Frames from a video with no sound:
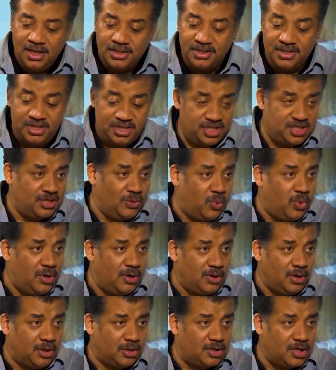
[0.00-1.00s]
So this is a
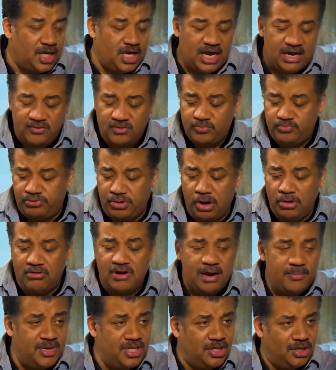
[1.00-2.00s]
world, and I
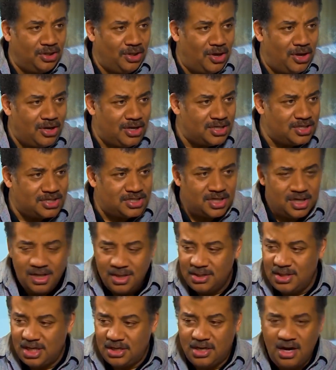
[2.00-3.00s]
program in the laws
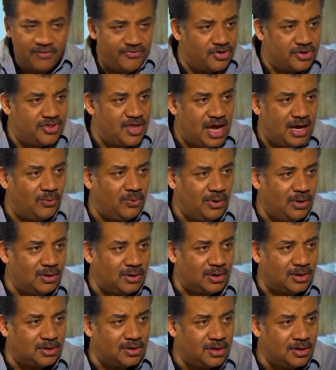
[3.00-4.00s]
that govern that
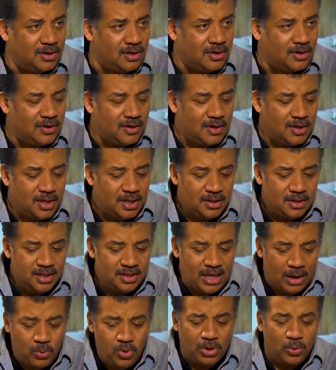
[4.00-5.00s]
world.
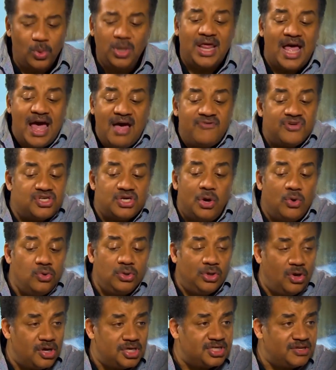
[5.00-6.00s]
That world will have its
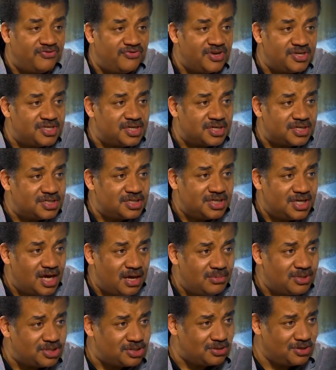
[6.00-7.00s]
own laws of physics and
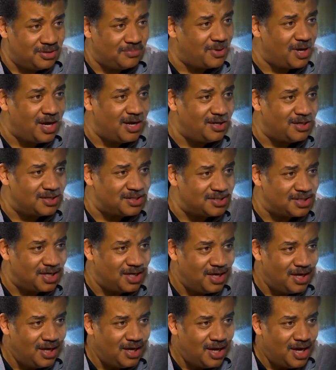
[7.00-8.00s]
chemistry and biology.
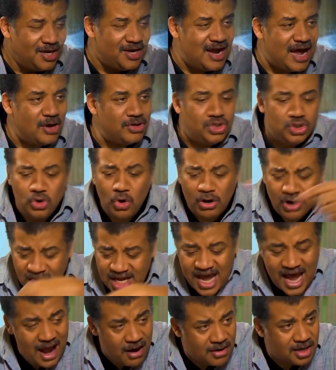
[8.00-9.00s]
Now you're
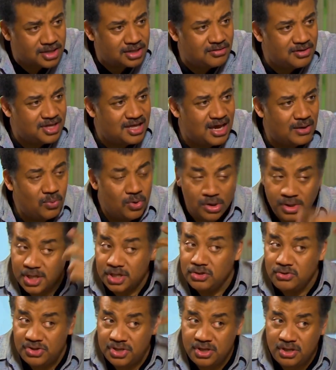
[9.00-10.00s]
a character in that
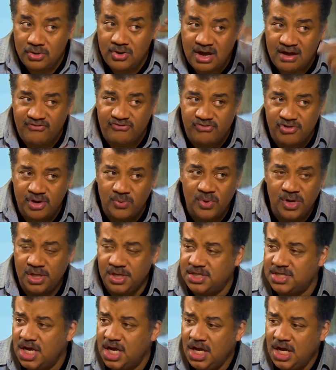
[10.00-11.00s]
world and you think you have free will
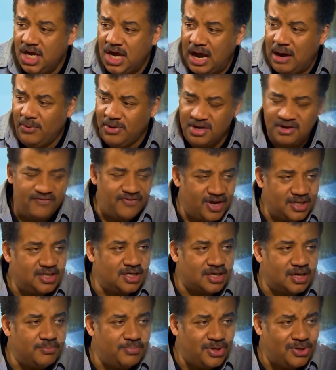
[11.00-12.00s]
and you say, I want to
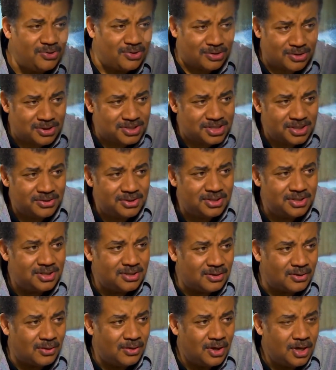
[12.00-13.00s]
invent a computer. So you
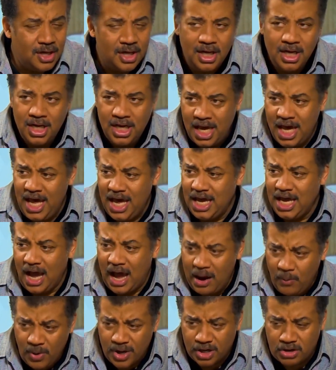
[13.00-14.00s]
do. Hey,
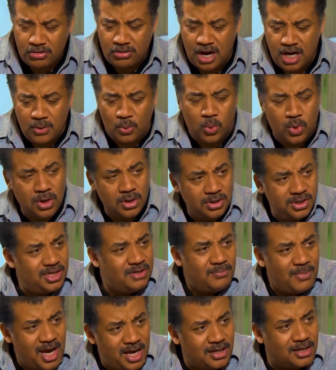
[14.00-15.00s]
I want to create a
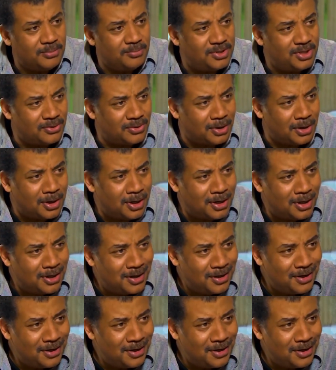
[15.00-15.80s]
world in my computer.